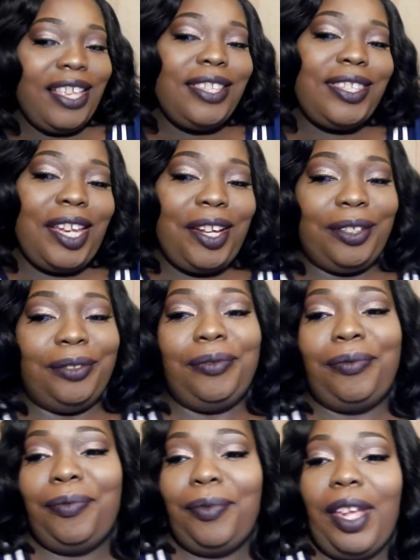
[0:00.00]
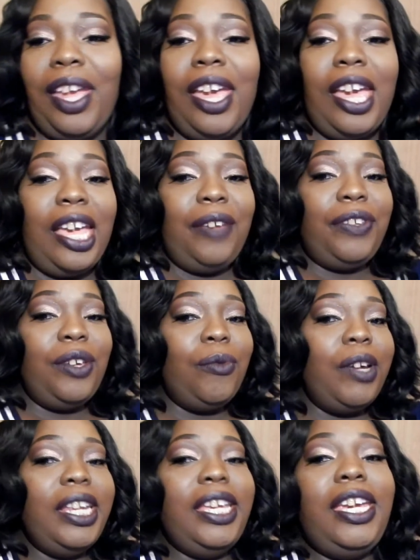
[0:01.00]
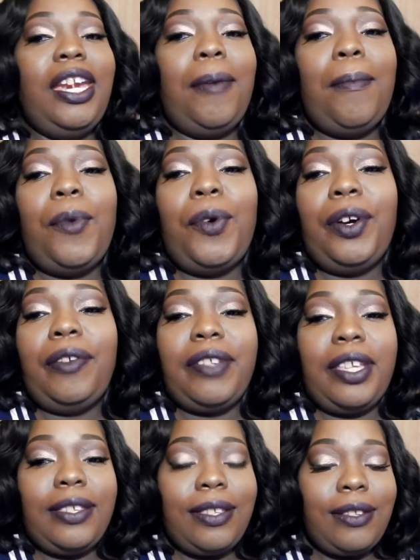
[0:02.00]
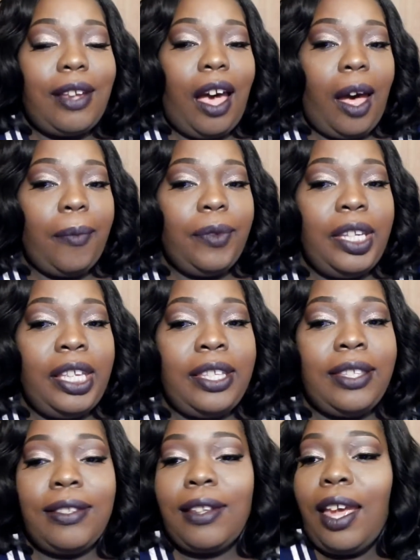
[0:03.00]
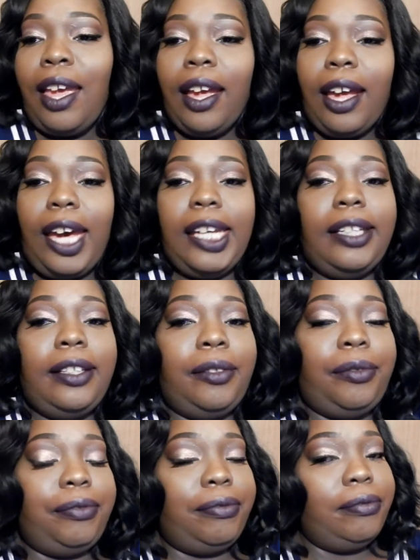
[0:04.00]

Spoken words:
So if you want to hear more of this kind of